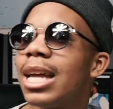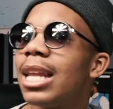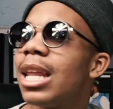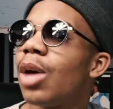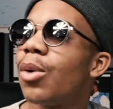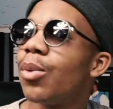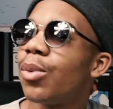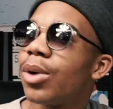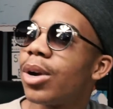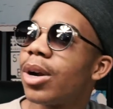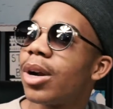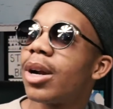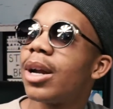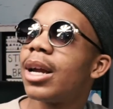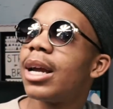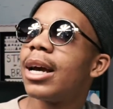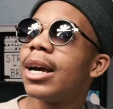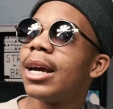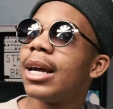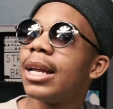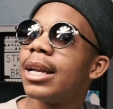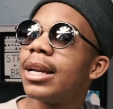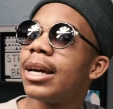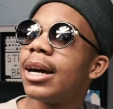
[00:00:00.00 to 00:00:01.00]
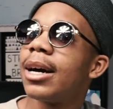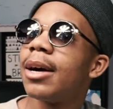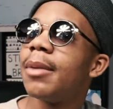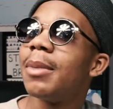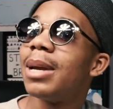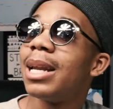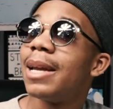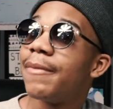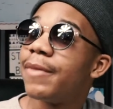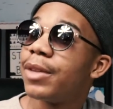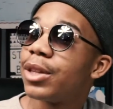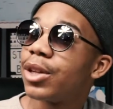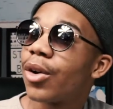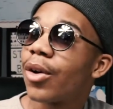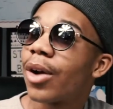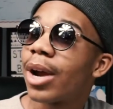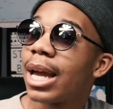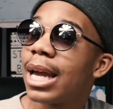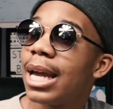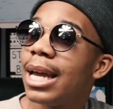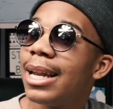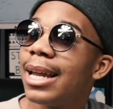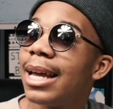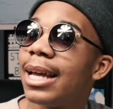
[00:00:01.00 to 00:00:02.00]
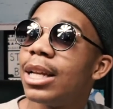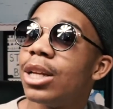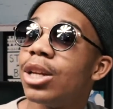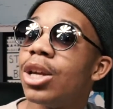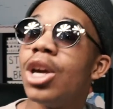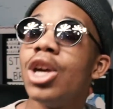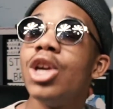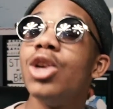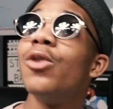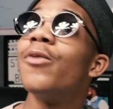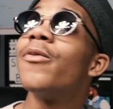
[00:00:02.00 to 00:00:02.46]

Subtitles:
that we're in 11th grade and